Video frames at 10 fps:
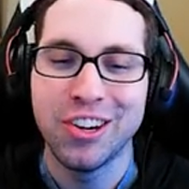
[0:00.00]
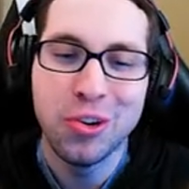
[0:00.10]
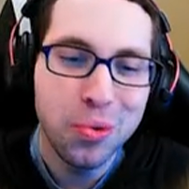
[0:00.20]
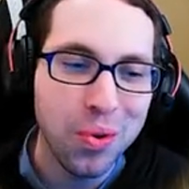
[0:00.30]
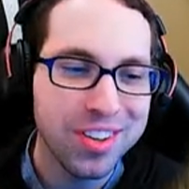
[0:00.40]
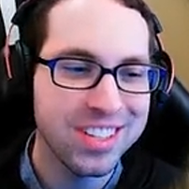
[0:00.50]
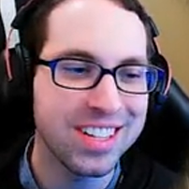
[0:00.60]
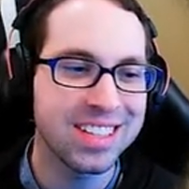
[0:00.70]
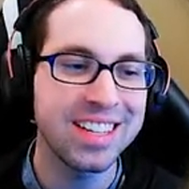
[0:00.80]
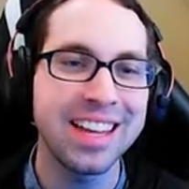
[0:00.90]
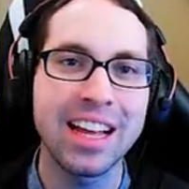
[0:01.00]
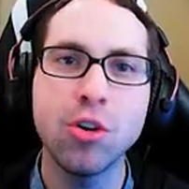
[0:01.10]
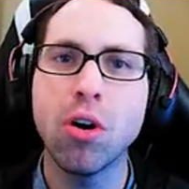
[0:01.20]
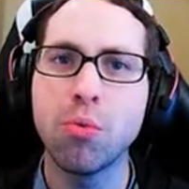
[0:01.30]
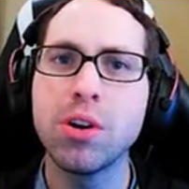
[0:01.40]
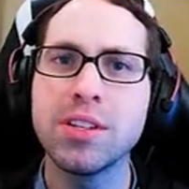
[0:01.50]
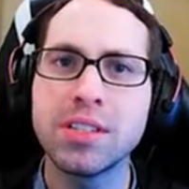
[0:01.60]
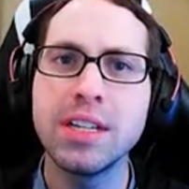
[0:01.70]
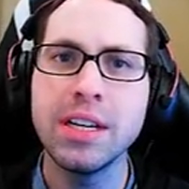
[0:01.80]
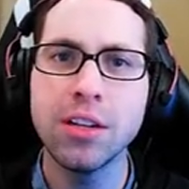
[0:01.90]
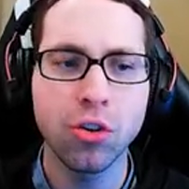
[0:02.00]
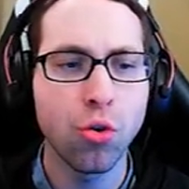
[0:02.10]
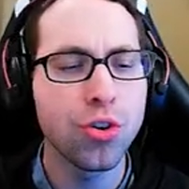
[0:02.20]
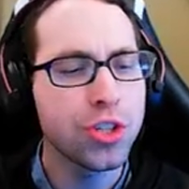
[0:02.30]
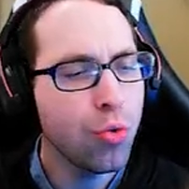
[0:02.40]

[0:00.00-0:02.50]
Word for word: Who wants to see that? You all want to see the course.